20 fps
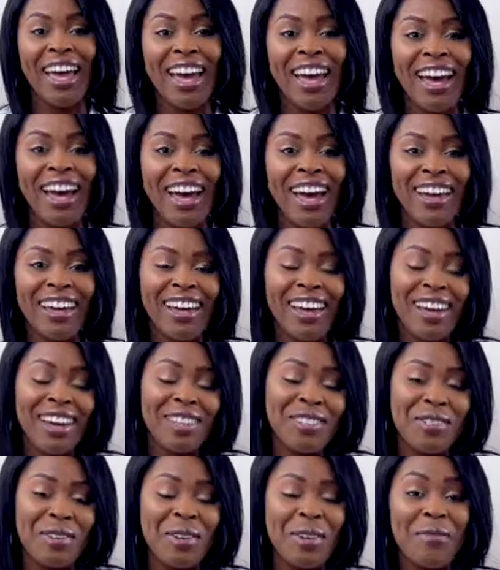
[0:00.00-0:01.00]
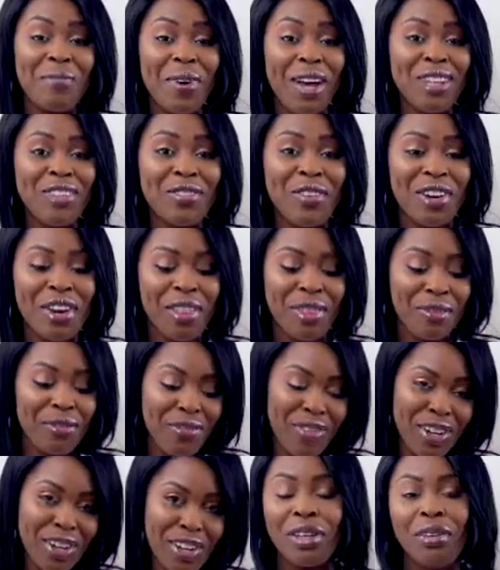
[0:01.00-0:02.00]
Hi guys, welcome back to another
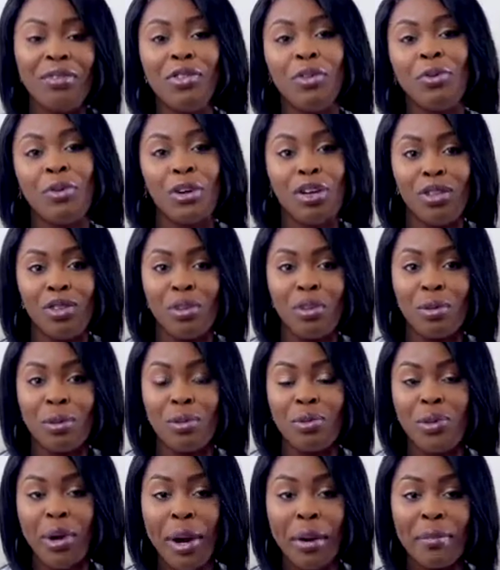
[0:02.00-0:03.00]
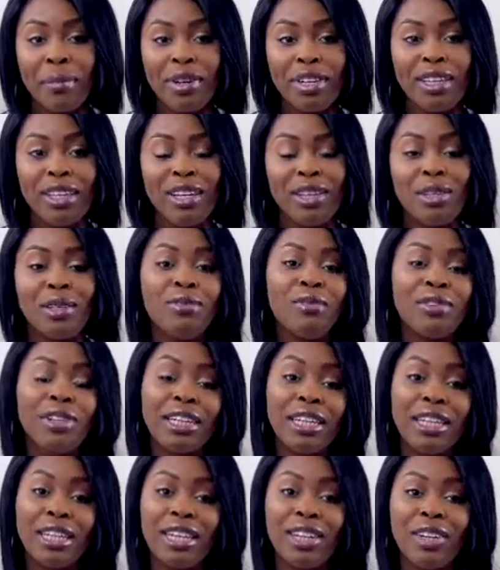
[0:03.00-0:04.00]
video. If you are a new subscriber, thank you for
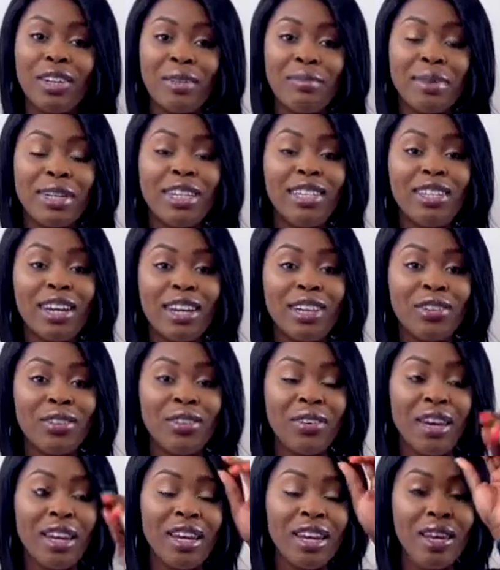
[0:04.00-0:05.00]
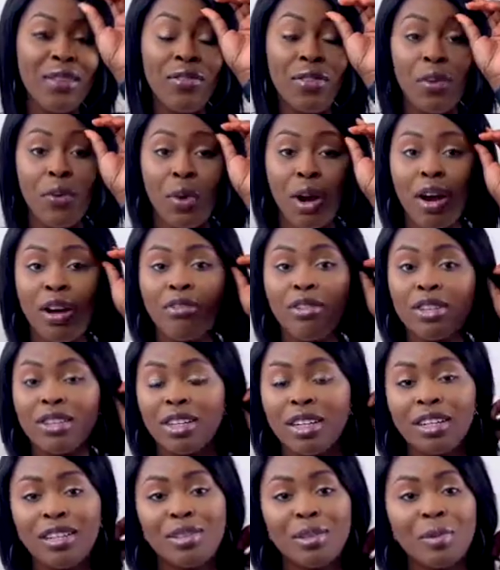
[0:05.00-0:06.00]
clicking on my channel, and if you are a
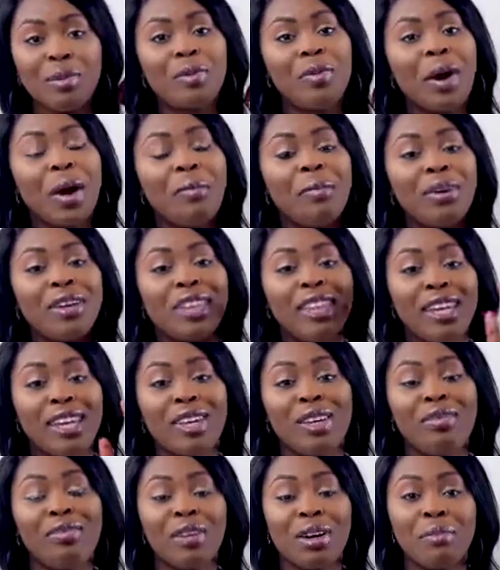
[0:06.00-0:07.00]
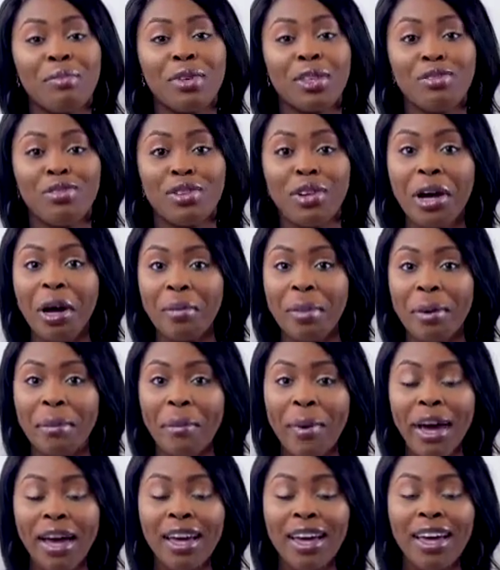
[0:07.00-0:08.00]
returning subscriber, thank you very much for coming
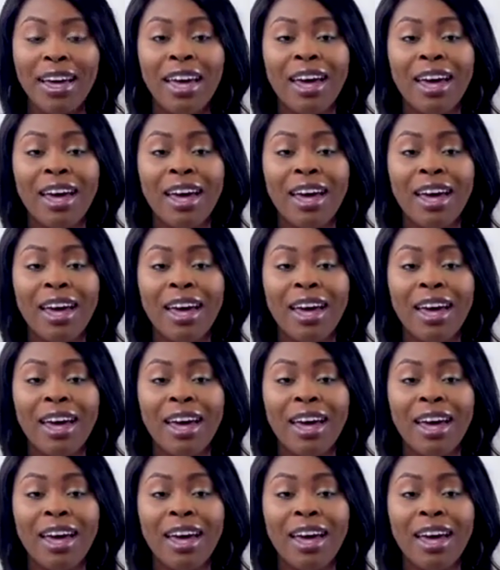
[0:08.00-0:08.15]
back.